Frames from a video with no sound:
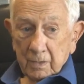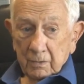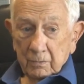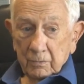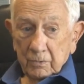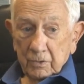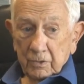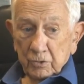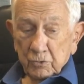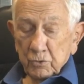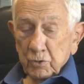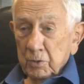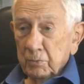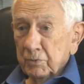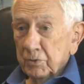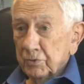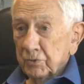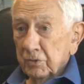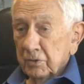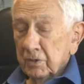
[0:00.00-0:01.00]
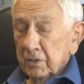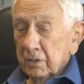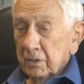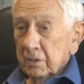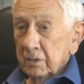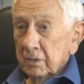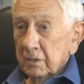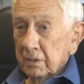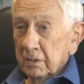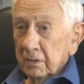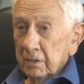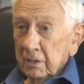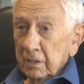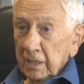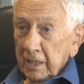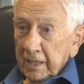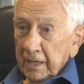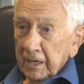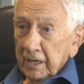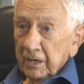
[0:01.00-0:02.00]
when the Germans were
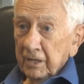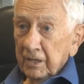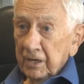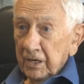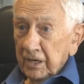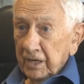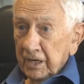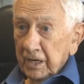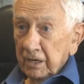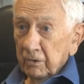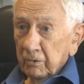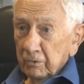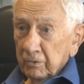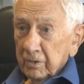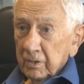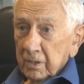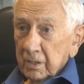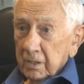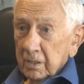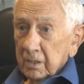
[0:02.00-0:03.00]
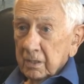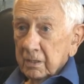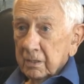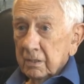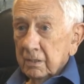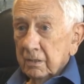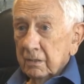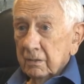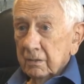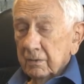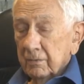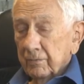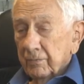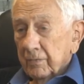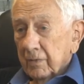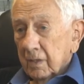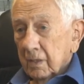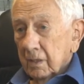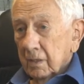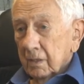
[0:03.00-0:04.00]
ladling it out, you know.
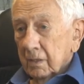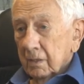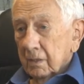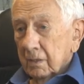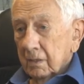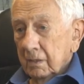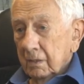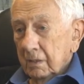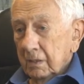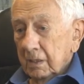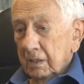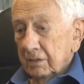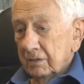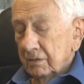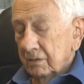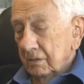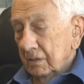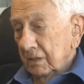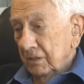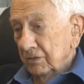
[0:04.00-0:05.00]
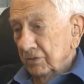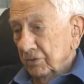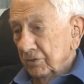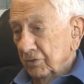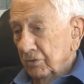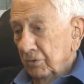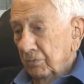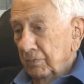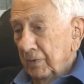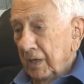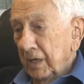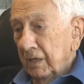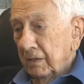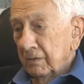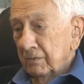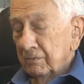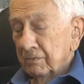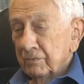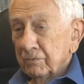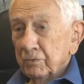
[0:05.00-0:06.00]
And I'd, I'd just go by
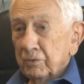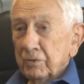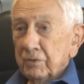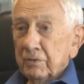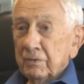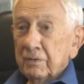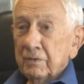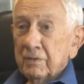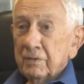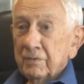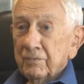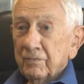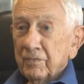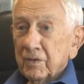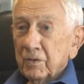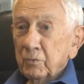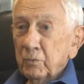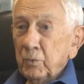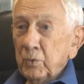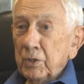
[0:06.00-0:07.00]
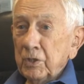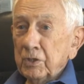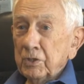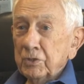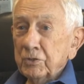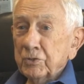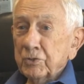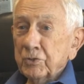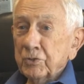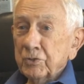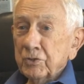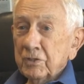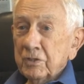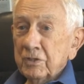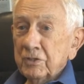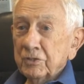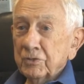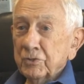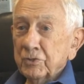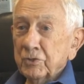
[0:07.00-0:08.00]
and with a weak ex
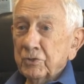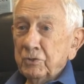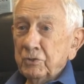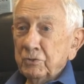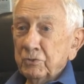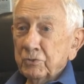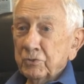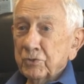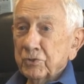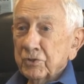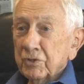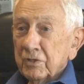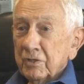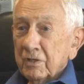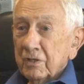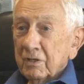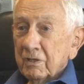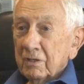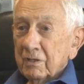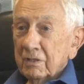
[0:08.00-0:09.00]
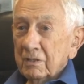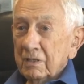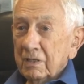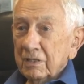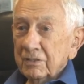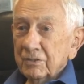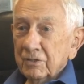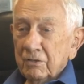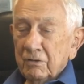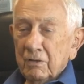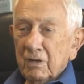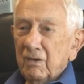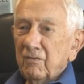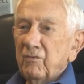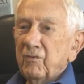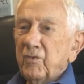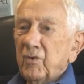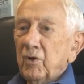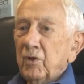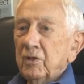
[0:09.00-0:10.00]
excuse, and I'd say, oh, I'm
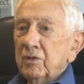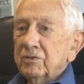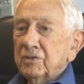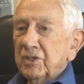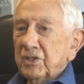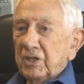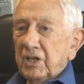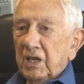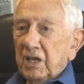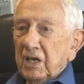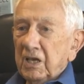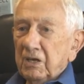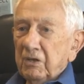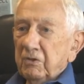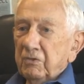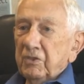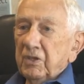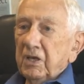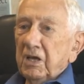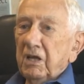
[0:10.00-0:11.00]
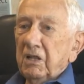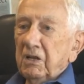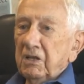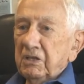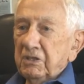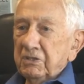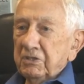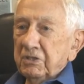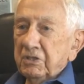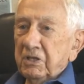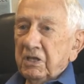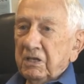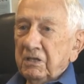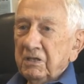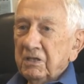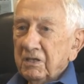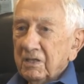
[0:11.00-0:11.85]
full today. I don't think I'll eat today.